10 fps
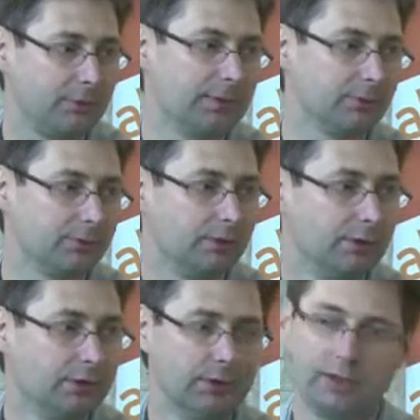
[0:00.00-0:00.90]
people,
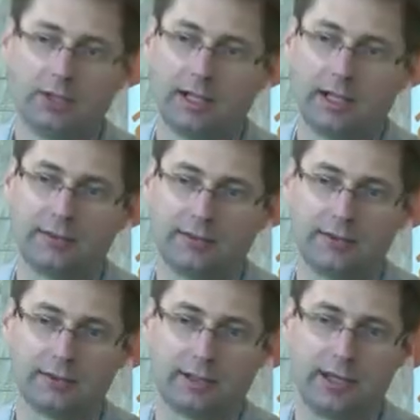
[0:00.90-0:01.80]
and
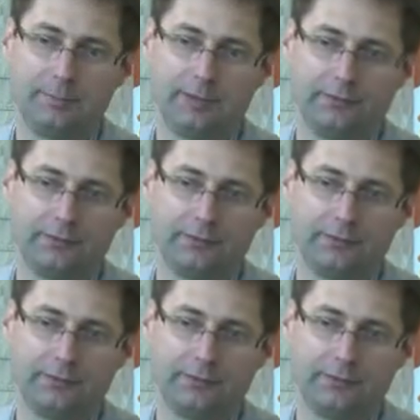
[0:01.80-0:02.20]
I believe